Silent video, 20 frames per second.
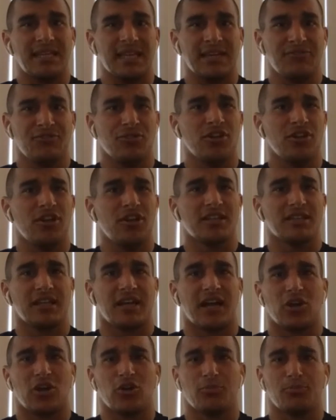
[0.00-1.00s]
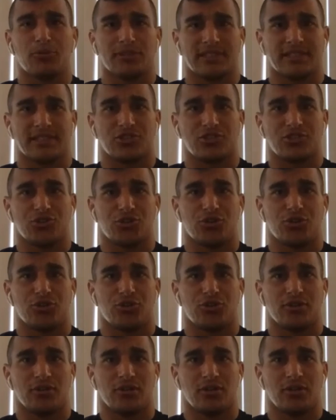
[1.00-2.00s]
If you're not 100%
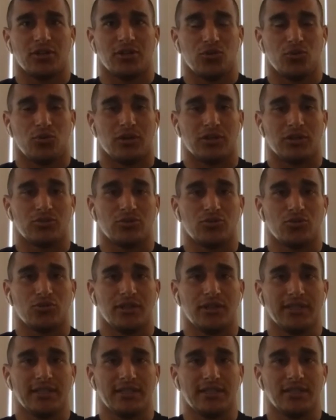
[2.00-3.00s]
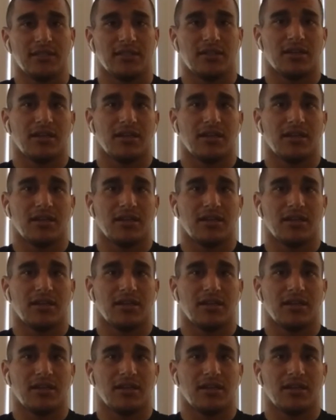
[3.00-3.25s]
sure you want to do it,